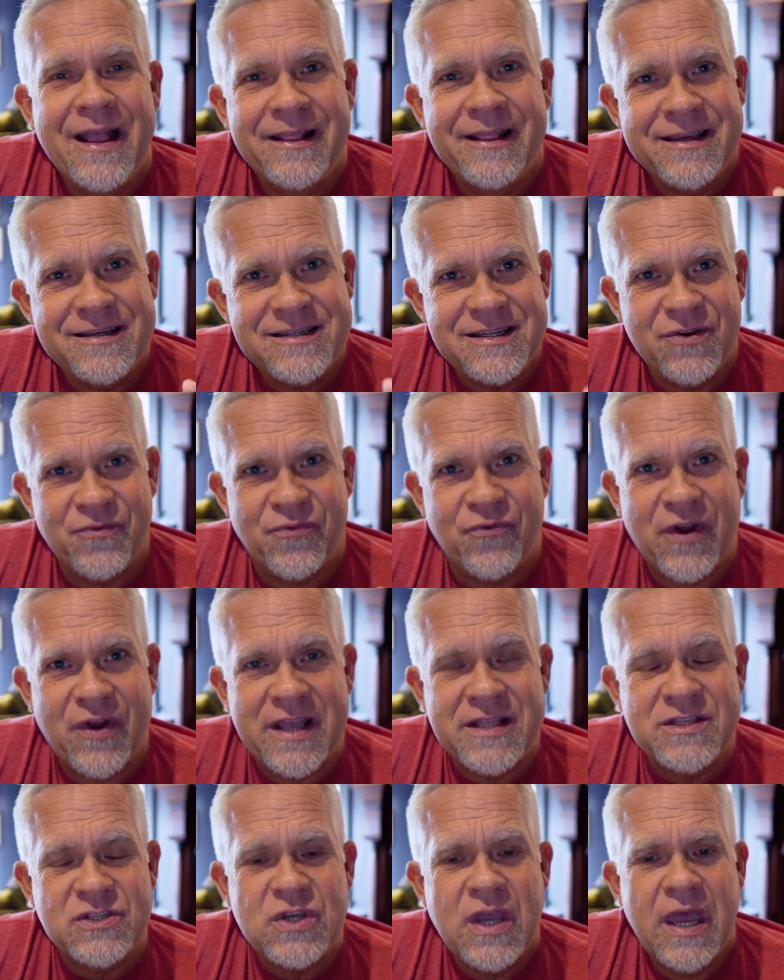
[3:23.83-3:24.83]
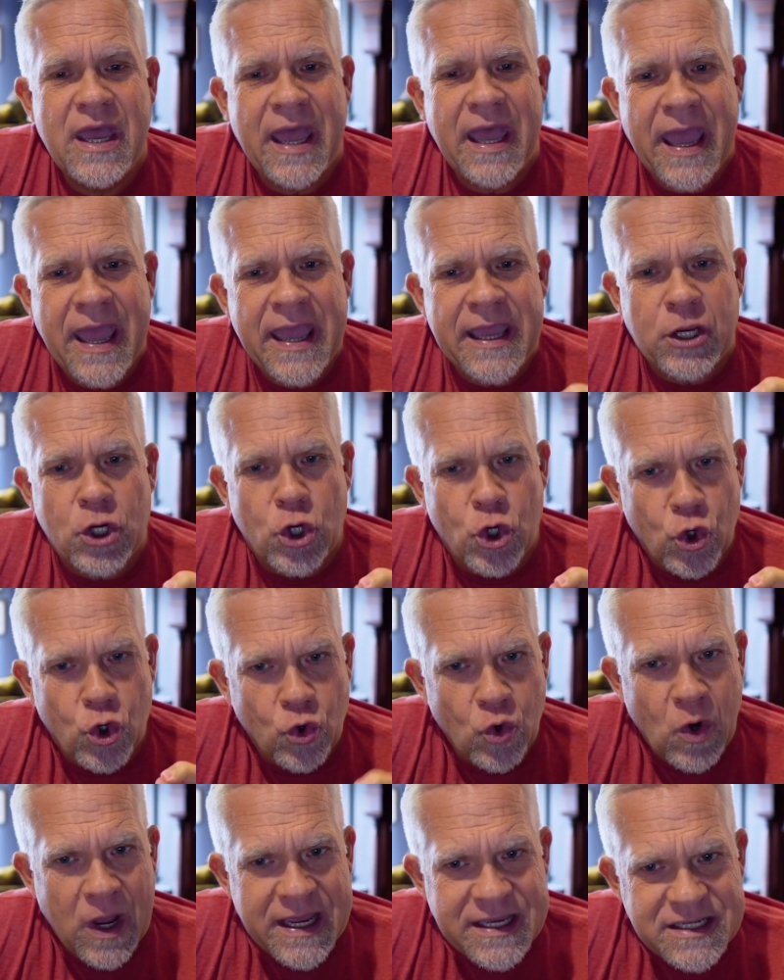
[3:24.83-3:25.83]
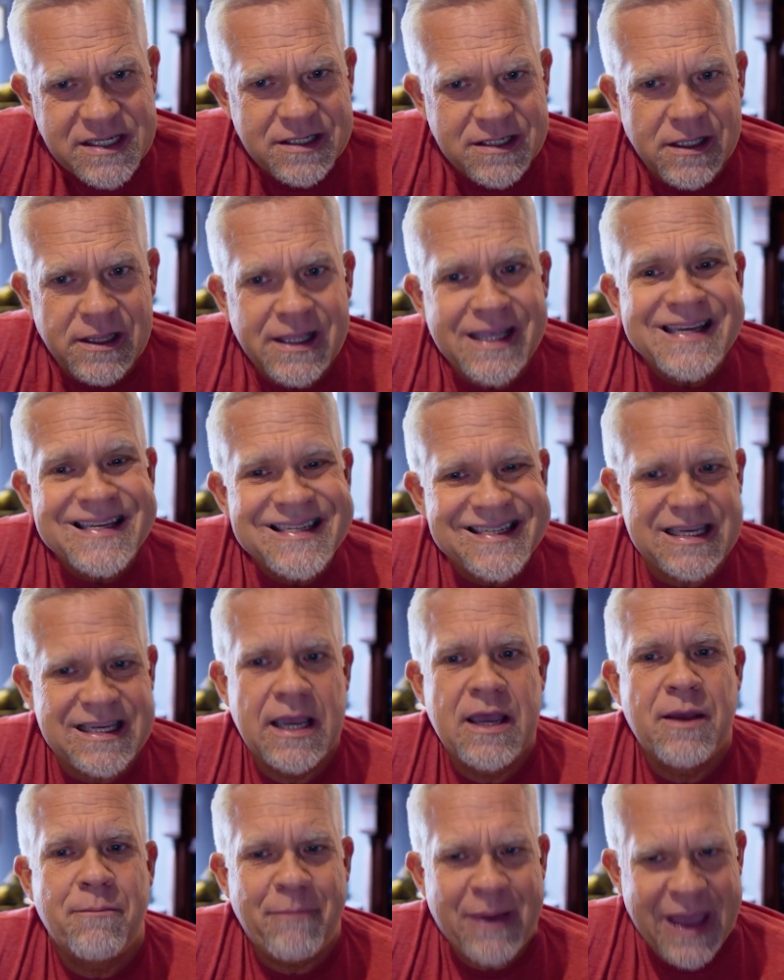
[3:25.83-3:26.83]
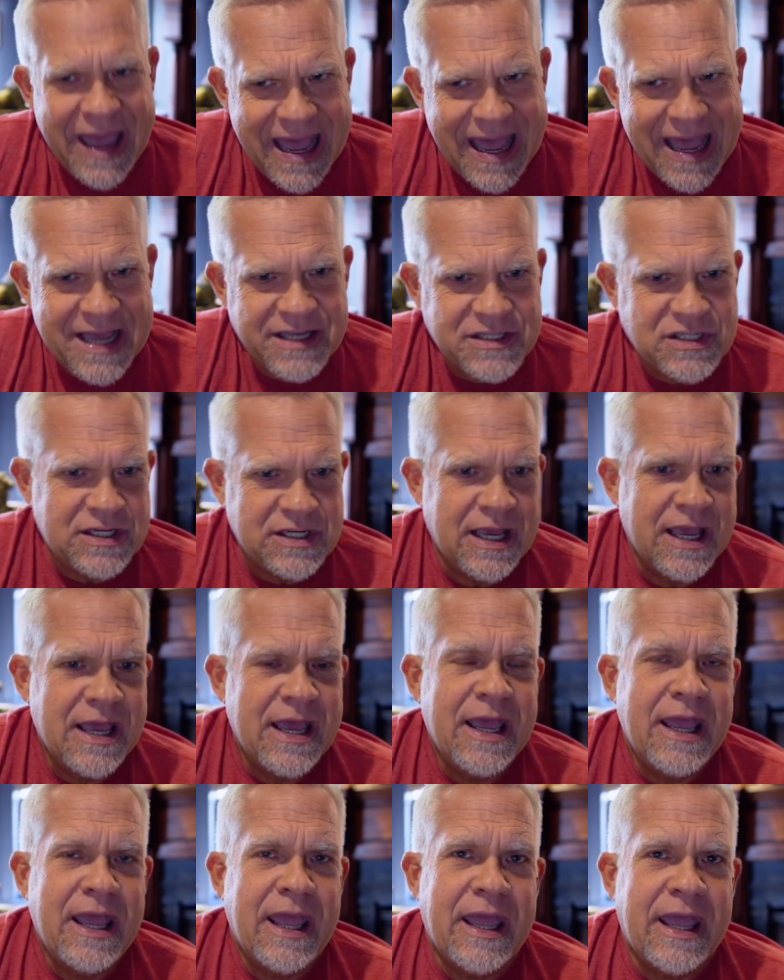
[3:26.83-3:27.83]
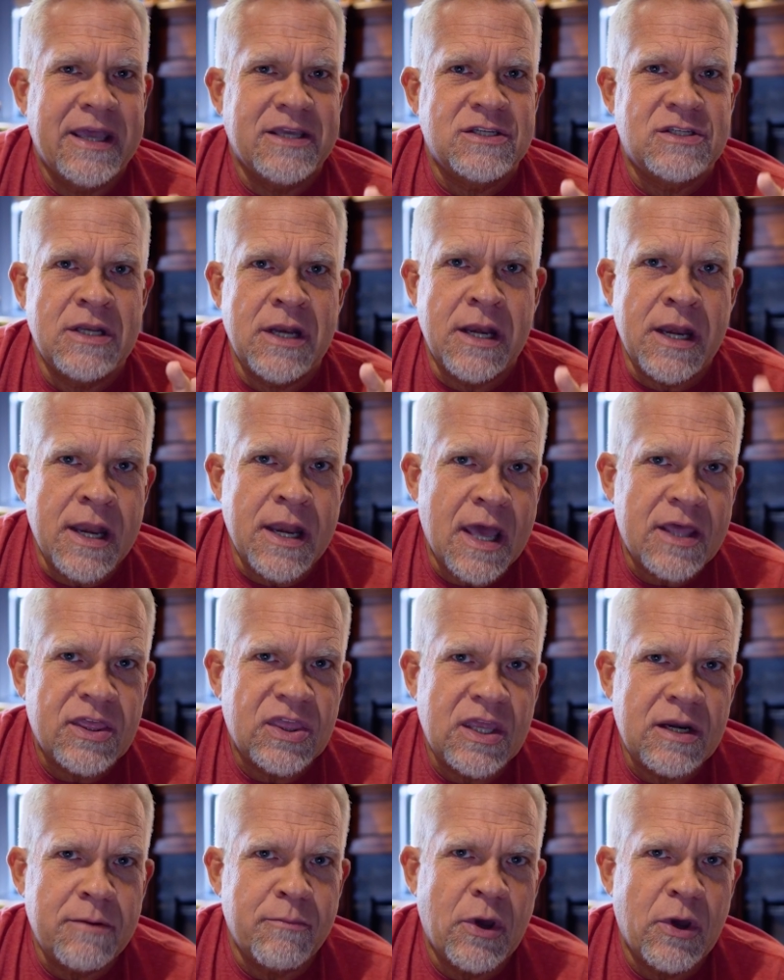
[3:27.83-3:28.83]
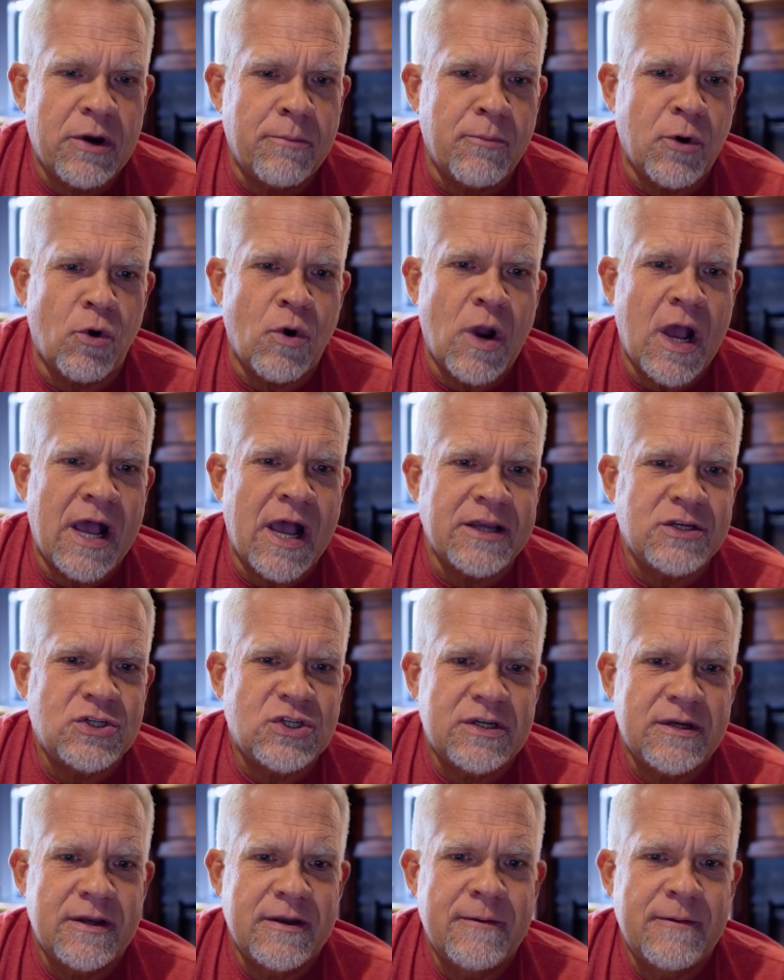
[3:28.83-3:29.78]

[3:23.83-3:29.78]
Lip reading: Listen, friends, a Christless past is nothing but a mirage.